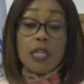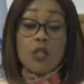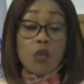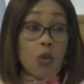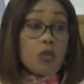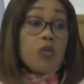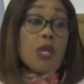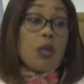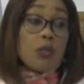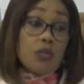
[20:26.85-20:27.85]
is also
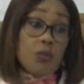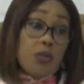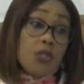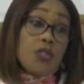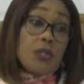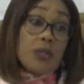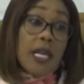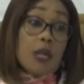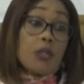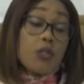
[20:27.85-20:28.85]
a
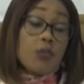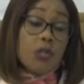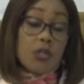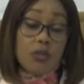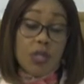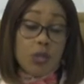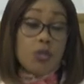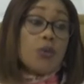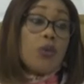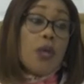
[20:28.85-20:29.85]
contributory
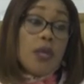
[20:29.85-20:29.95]
to